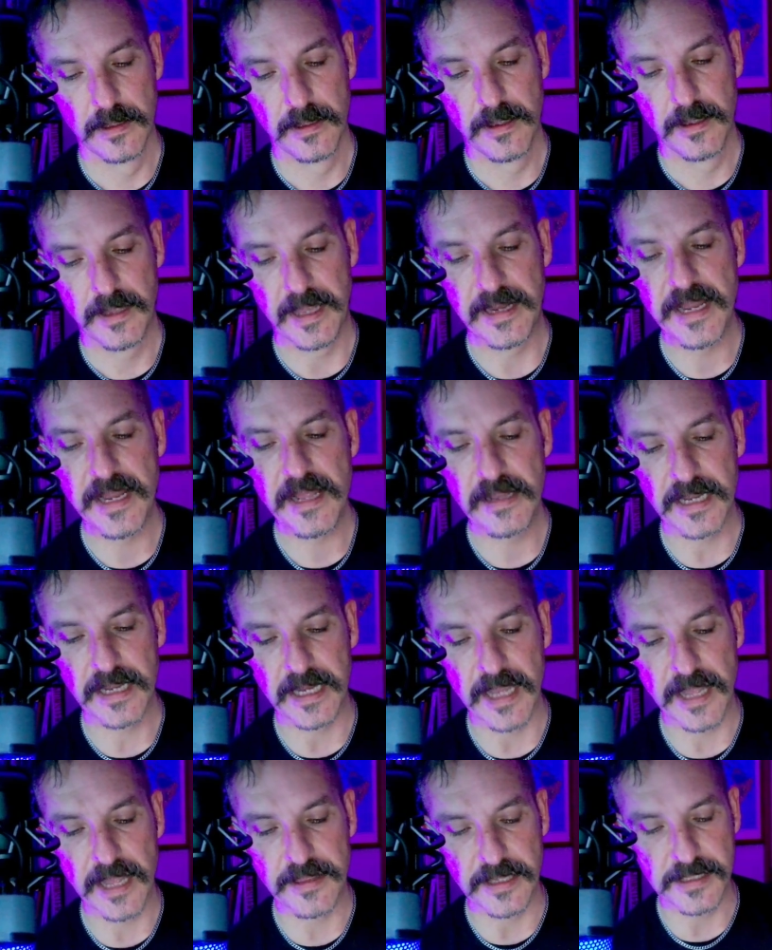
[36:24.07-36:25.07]
And now that I
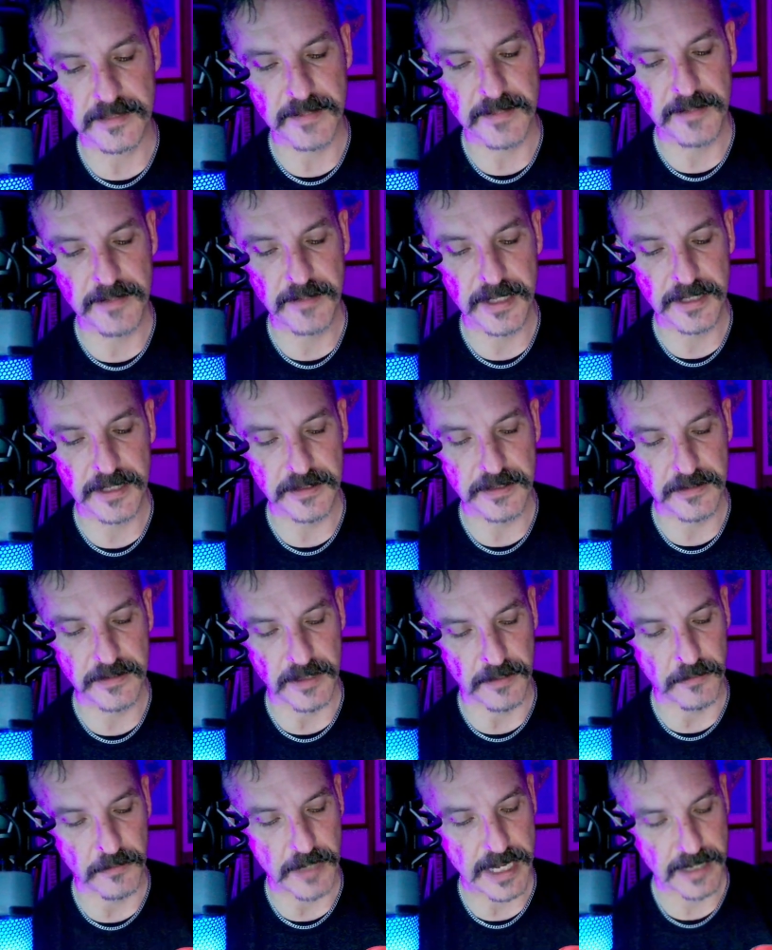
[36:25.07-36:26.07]
got this, maybe I'll do a
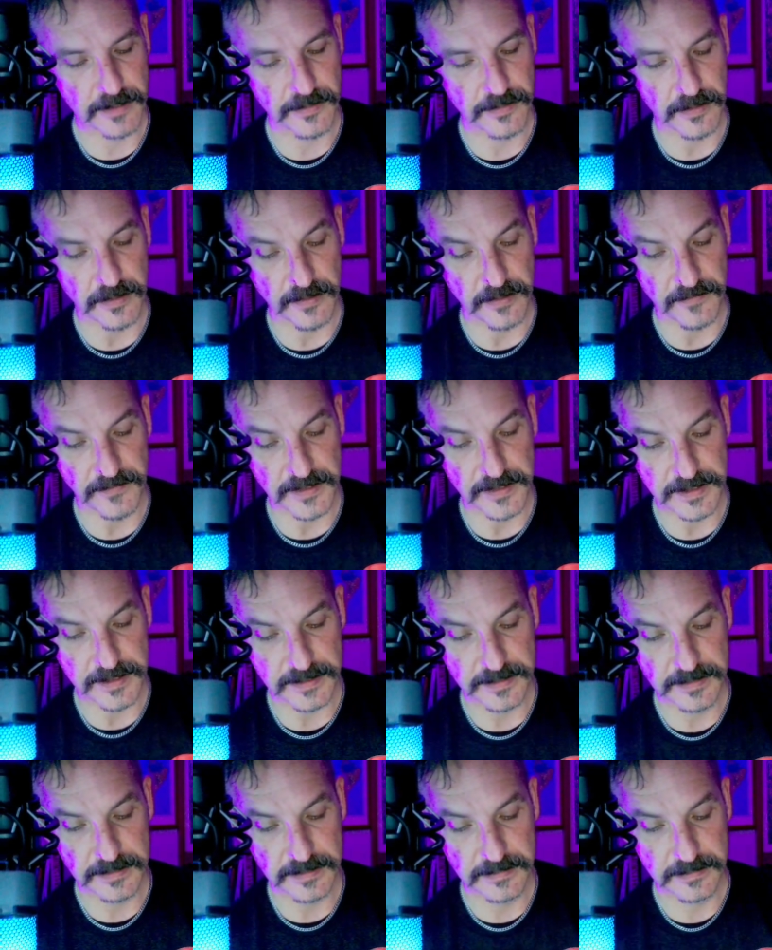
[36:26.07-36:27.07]
walkthrough of
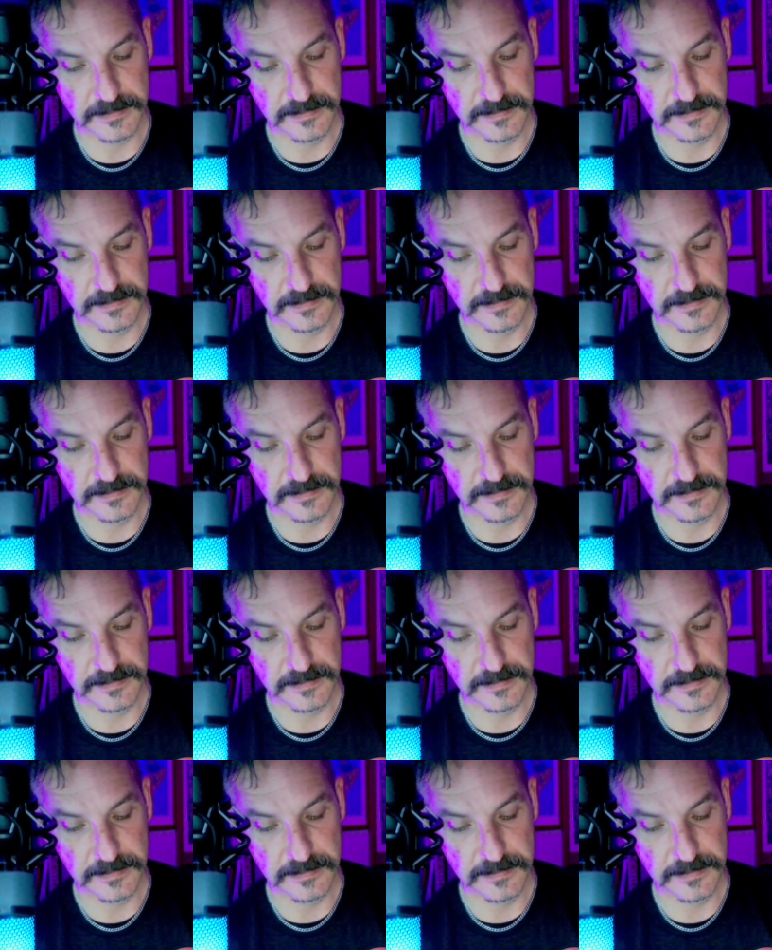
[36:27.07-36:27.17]
this.